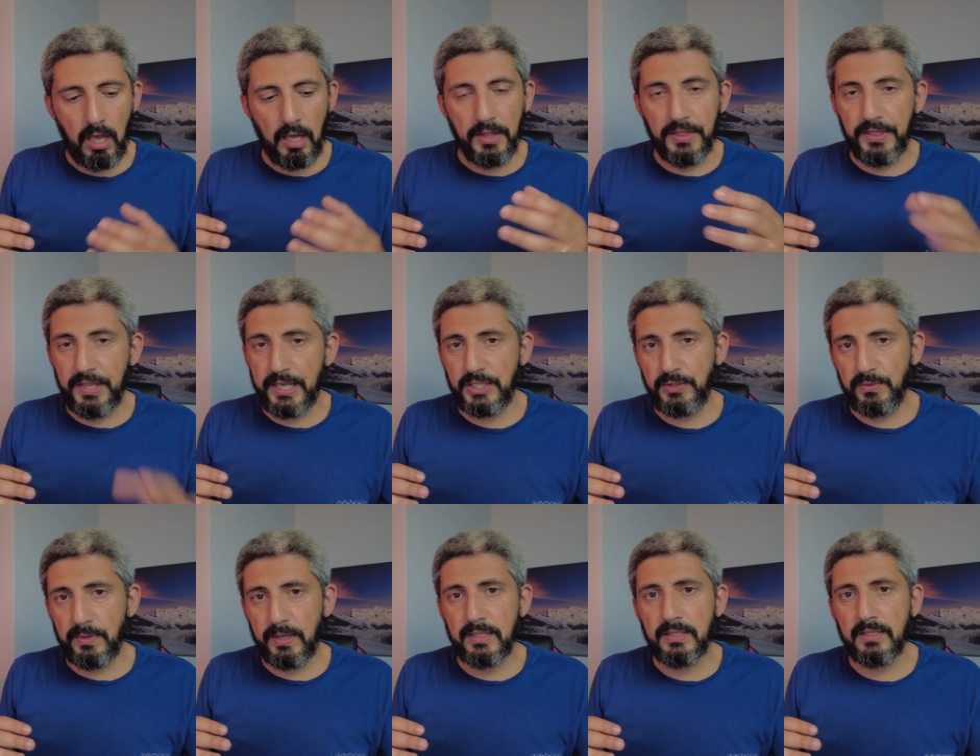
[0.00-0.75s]
This
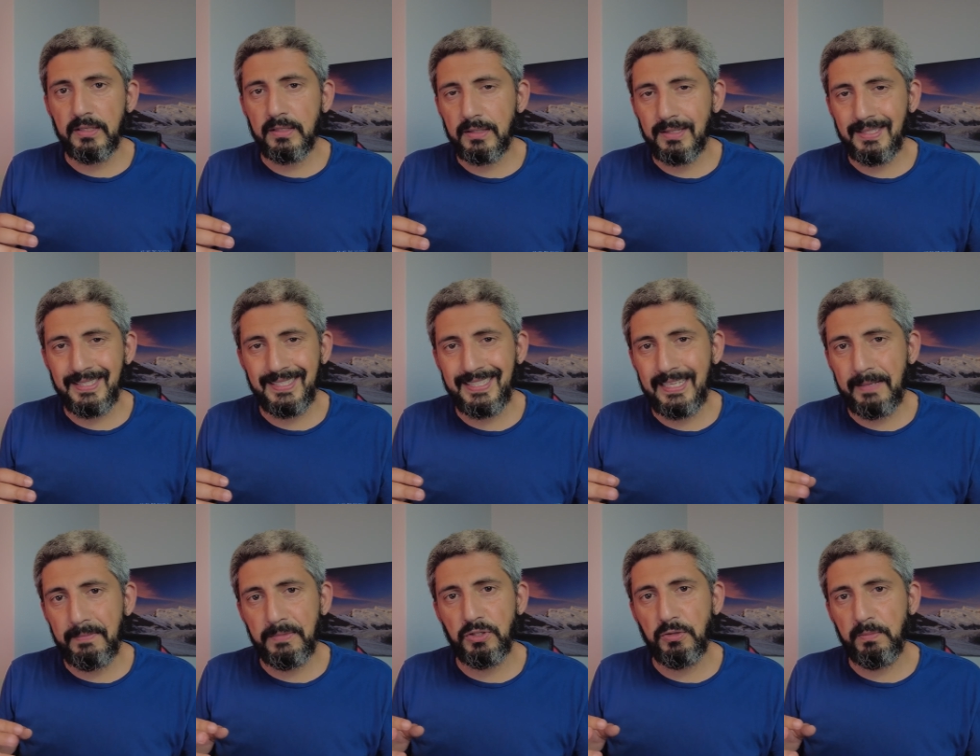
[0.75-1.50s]
one
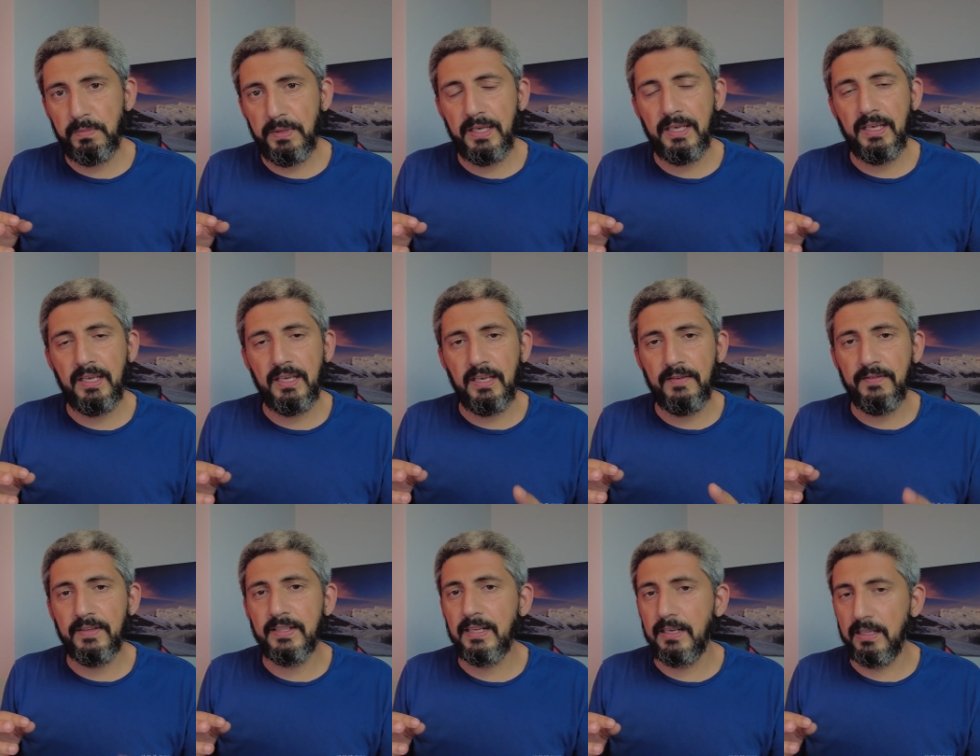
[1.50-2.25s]
seems to be
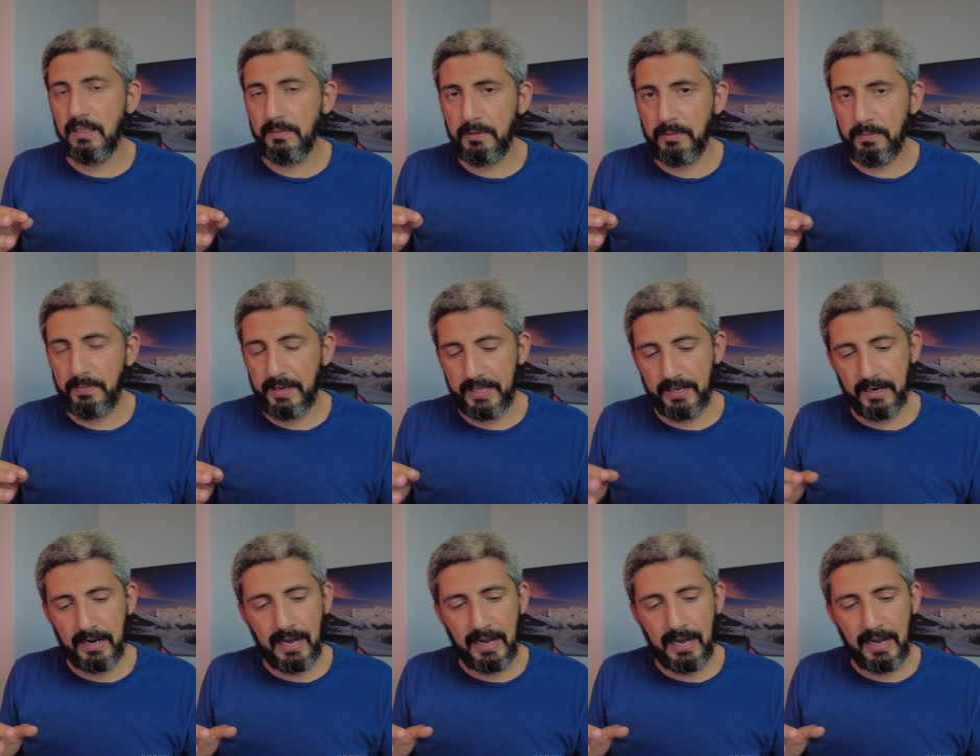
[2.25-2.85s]
even a little bit better.